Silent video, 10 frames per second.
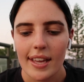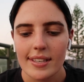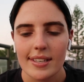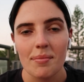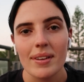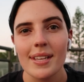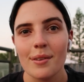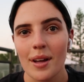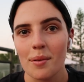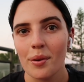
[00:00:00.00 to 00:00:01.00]
yeah, set
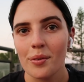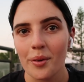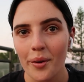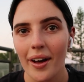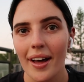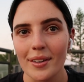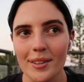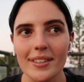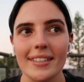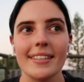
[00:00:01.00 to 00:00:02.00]
myself up for a
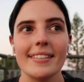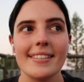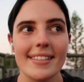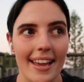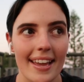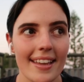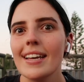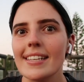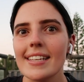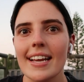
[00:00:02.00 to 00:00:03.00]
good day.
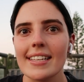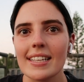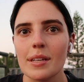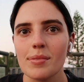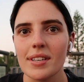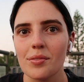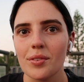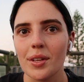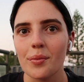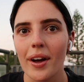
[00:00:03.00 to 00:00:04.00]
Yesterday's clips didn't
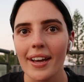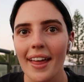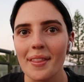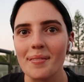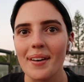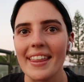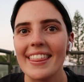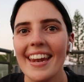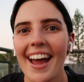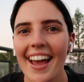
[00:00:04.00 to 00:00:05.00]
really work out the way that
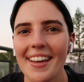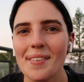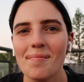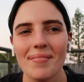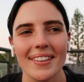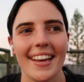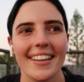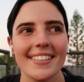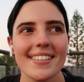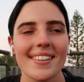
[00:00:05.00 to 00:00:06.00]
I had
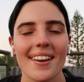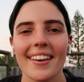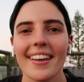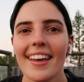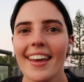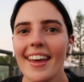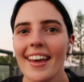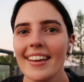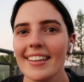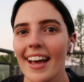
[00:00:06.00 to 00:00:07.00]
planned, so
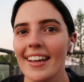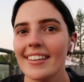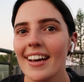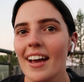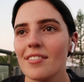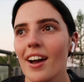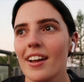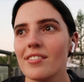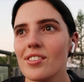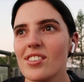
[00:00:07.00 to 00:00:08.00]
yeah, I've
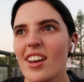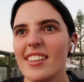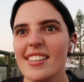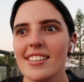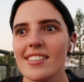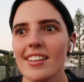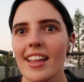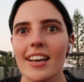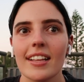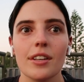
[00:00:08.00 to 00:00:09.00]
kind of just turned this into
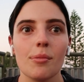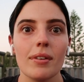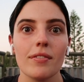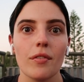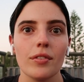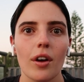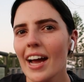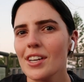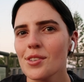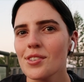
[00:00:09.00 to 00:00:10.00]
like a little bit of a vlog.
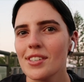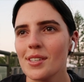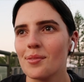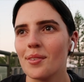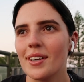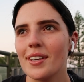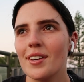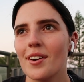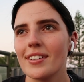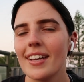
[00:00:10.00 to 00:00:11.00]
I just didn't want to
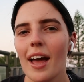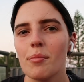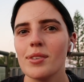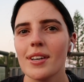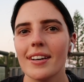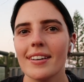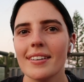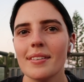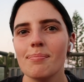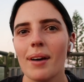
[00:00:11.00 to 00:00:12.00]
not capture
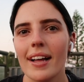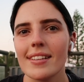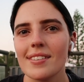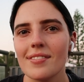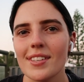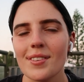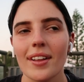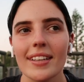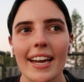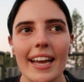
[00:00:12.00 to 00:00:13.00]
parts of this
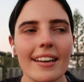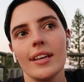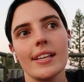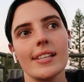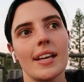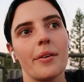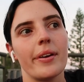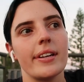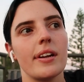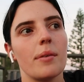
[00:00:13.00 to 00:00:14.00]
holiday. Yesterday we
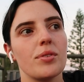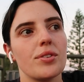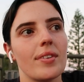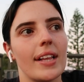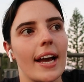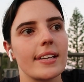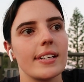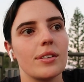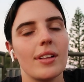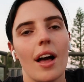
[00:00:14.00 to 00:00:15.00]
ended up just
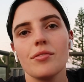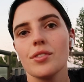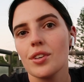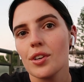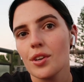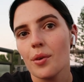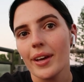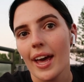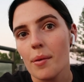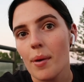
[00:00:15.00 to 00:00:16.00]
relaxing all afternoon. We
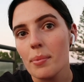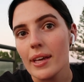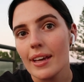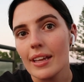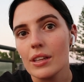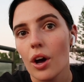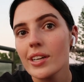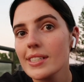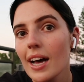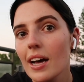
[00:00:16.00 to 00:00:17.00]
came up here in the
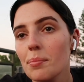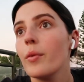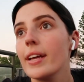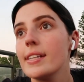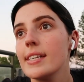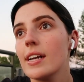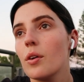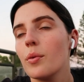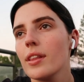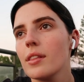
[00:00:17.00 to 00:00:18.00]
hot tub. We had
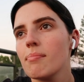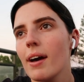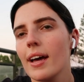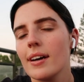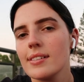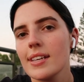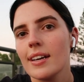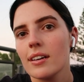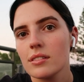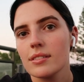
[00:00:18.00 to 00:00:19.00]
dinner with my auntie,
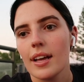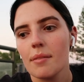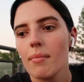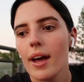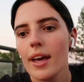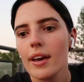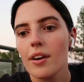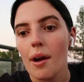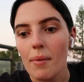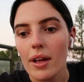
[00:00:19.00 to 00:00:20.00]
uncle, and my
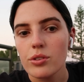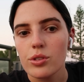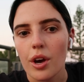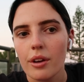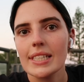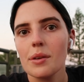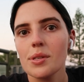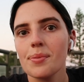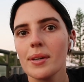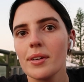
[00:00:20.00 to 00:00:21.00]
grandma. So that
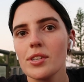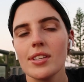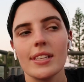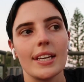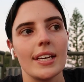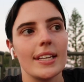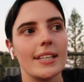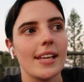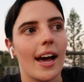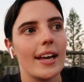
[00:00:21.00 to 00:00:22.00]
was pretty much the
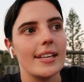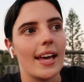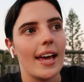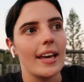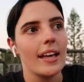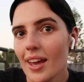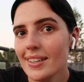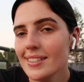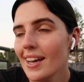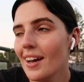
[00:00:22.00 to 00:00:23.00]
entire day.
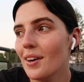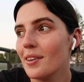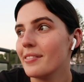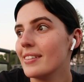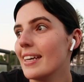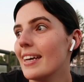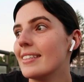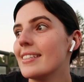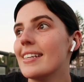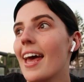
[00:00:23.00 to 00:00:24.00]
And yeah, hopefully
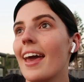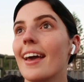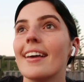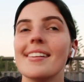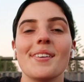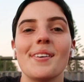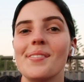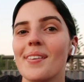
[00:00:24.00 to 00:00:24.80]
today is a good